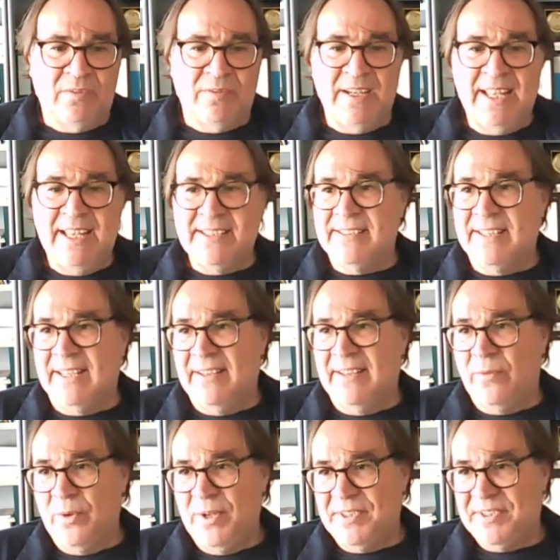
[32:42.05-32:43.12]
of less than
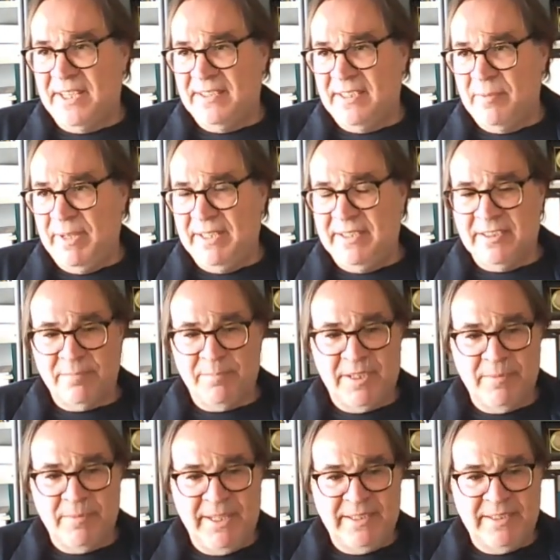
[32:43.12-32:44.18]
3 centimeters
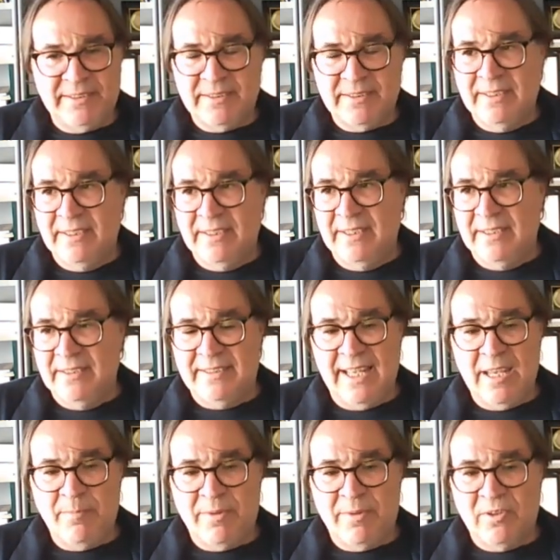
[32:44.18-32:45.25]
per meter,
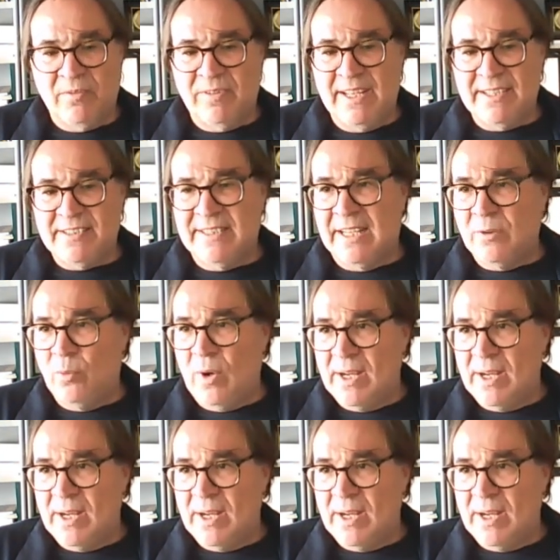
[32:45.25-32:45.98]
taper of less than